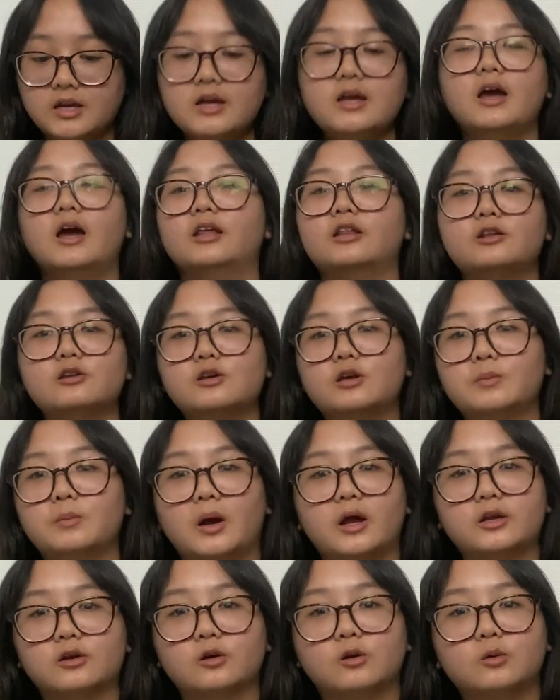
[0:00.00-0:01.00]
And then you can buy
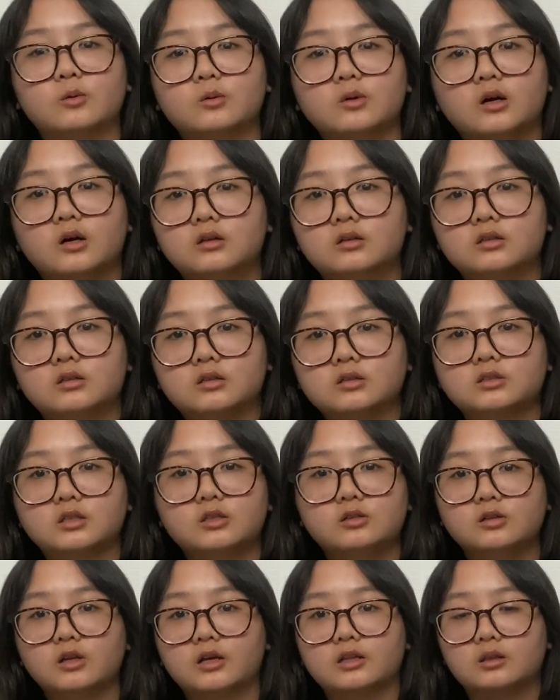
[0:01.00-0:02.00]
your own colors that
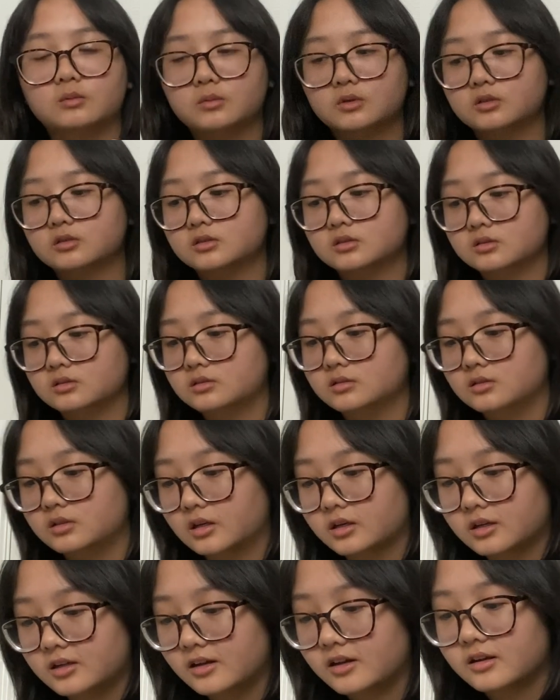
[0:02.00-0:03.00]
you like the most, and
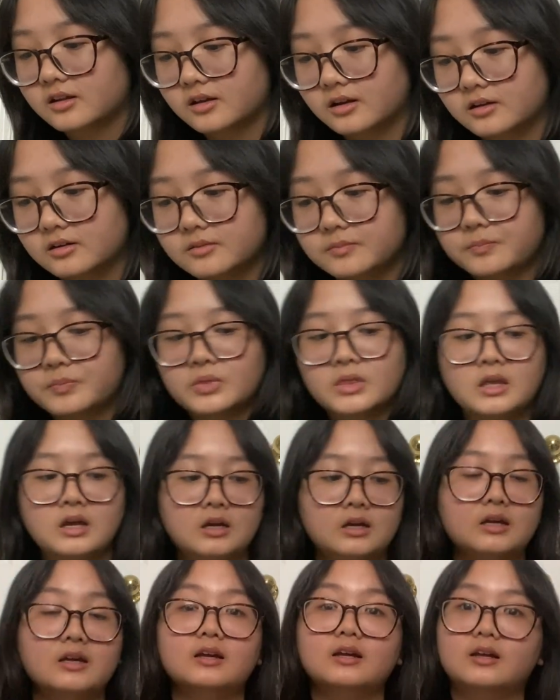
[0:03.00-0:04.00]
yada yada yada.
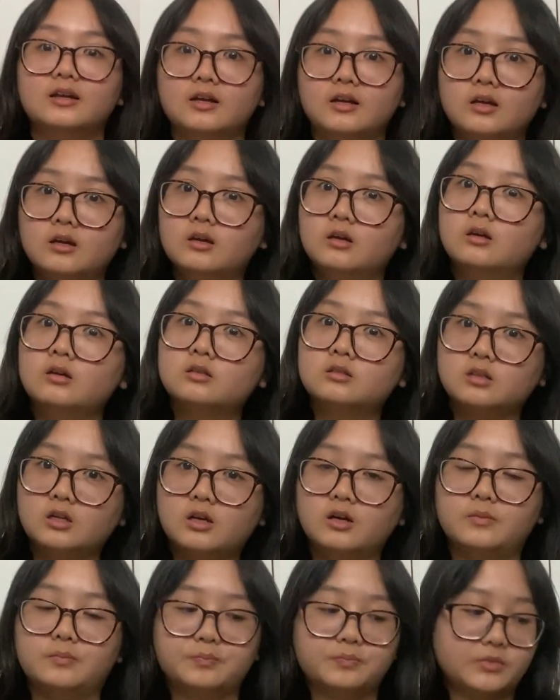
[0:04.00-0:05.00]
So
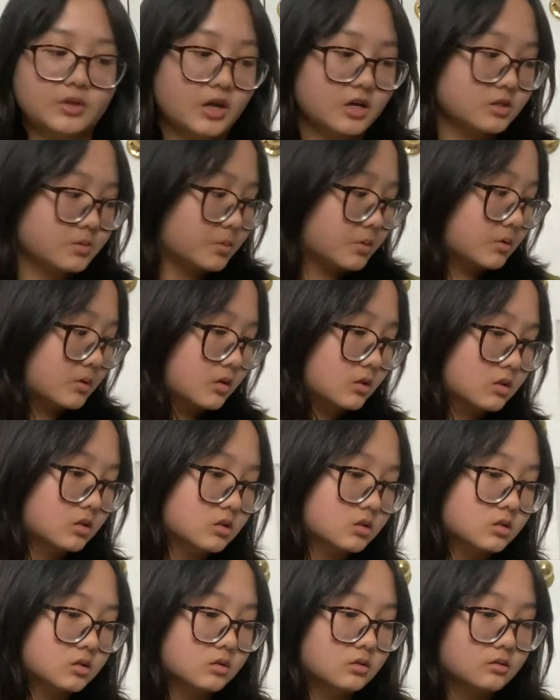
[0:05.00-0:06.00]
yeah, Expo markers,
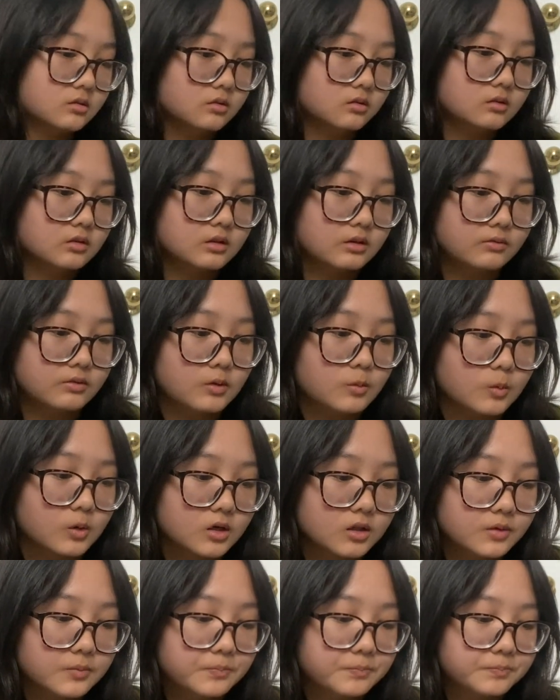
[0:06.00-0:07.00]
definitely
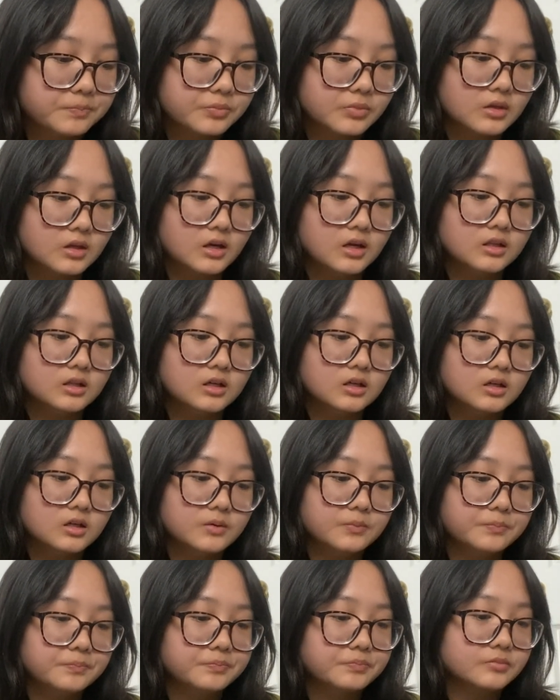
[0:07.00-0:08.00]
worth. And
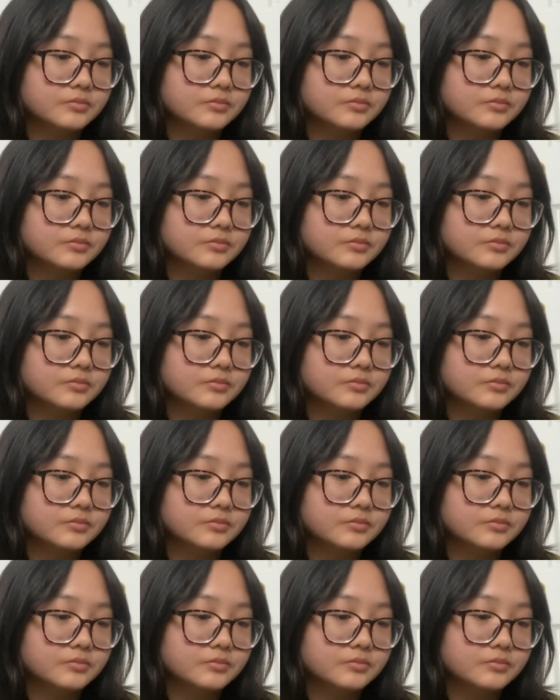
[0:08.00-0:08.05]
then,